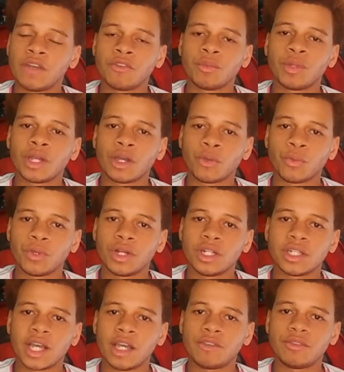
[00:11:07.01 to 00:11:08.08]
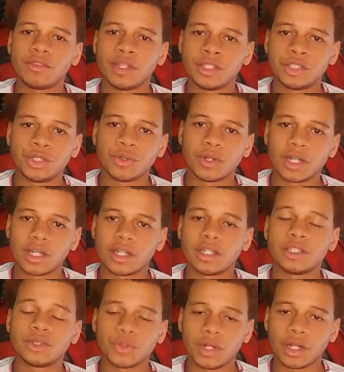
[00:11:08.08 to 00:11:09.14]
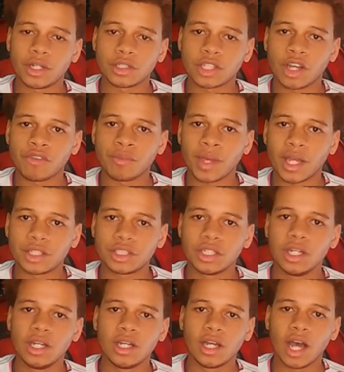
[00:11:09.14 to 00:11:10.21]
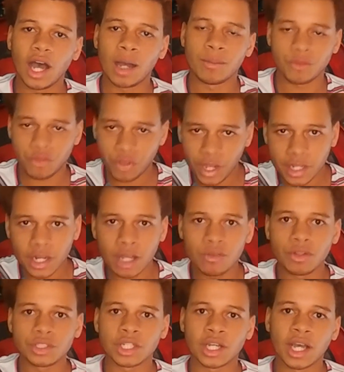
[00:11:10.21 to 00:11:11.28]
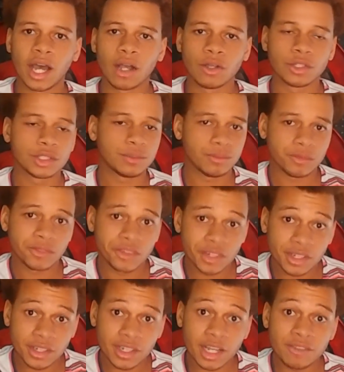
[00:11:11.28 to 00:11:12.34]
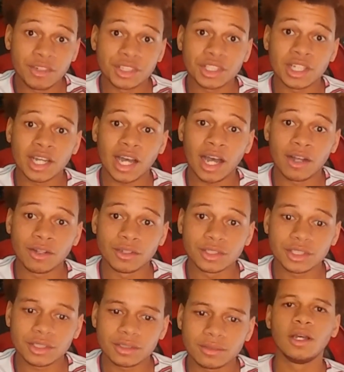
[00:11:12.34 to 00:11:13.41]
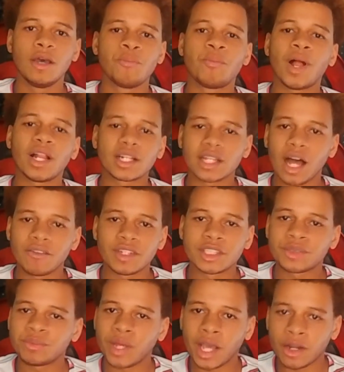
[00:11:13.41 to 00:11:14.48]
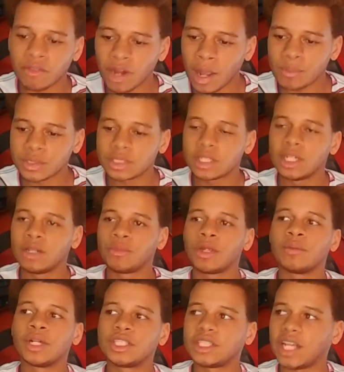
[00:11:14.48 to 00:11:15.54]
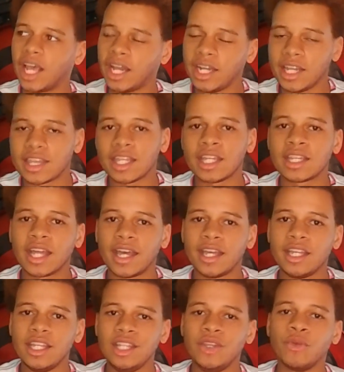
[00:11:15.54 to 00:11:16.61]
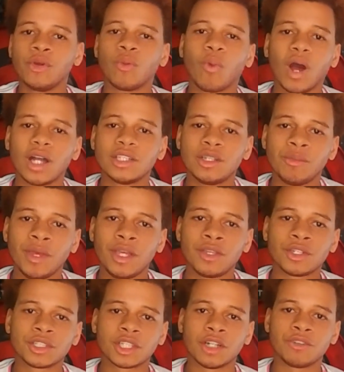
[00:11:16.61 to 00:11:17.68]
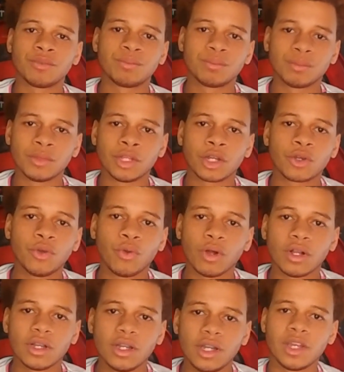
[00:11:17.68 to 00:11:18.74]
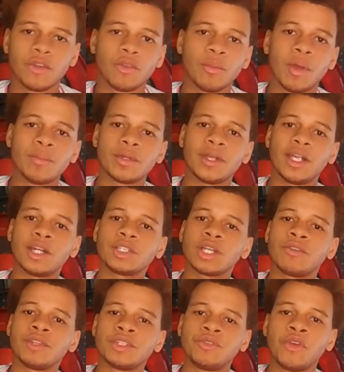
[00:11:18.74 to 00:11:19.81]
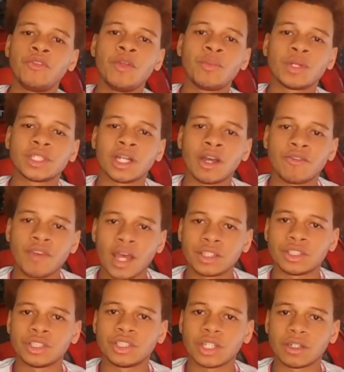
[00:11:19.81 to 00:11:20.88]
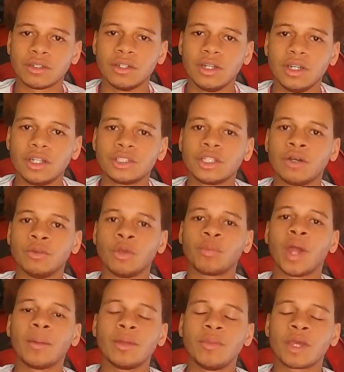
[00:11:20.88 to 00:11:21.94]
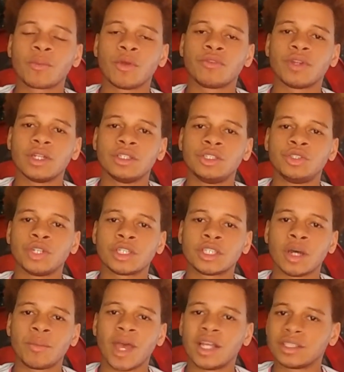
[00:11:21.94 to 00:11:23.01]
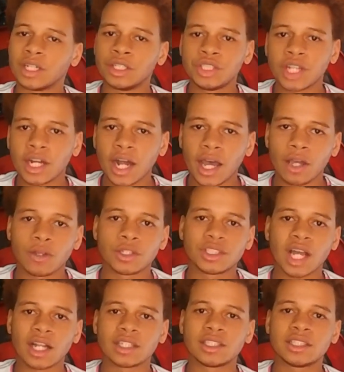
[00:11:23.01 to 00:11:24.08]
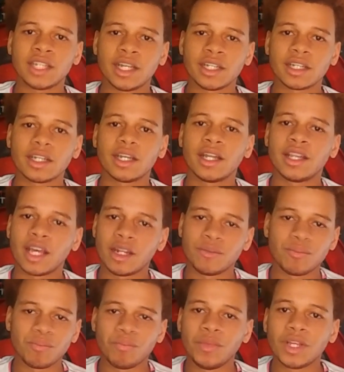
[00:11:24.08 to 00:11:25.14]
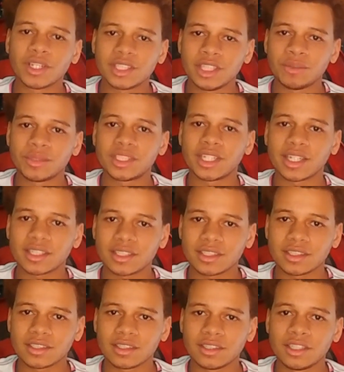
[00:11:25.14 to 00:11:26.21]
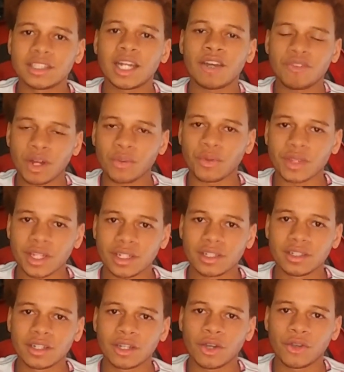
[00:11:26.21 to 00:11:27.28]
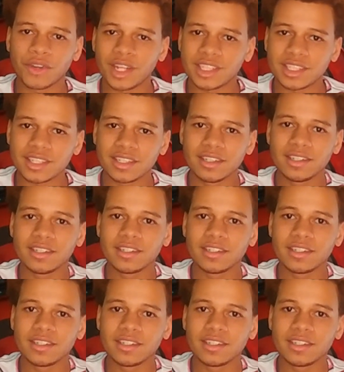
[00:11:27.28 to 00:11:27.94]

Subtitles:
Never bring a real knife into an Airsoft match. Fake night vision goggles, real night vision goggles, balaclavas, head wraps, pretty much anything that you would want to make yourself look cool. Remember, Airsoft is 50% a fashion show, so you'll probably make more friends dressed up as a Jedi or Solid Snake than Meal Team 6. Just have fun with it. Go crazy.